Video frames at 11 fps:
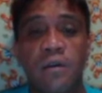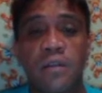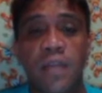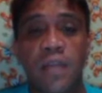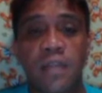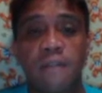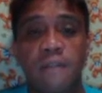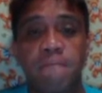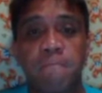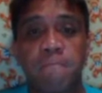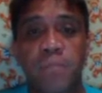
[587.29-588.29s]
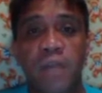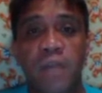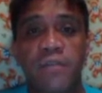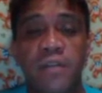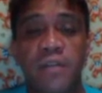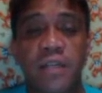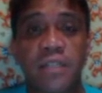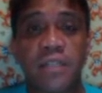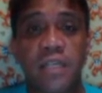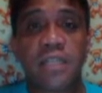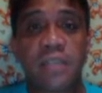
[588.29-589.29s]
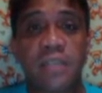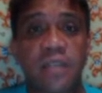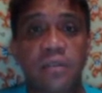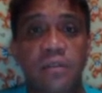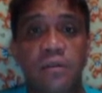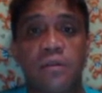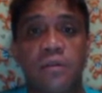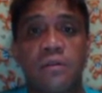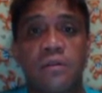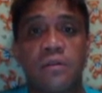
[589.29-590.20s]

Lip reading: then after that its center.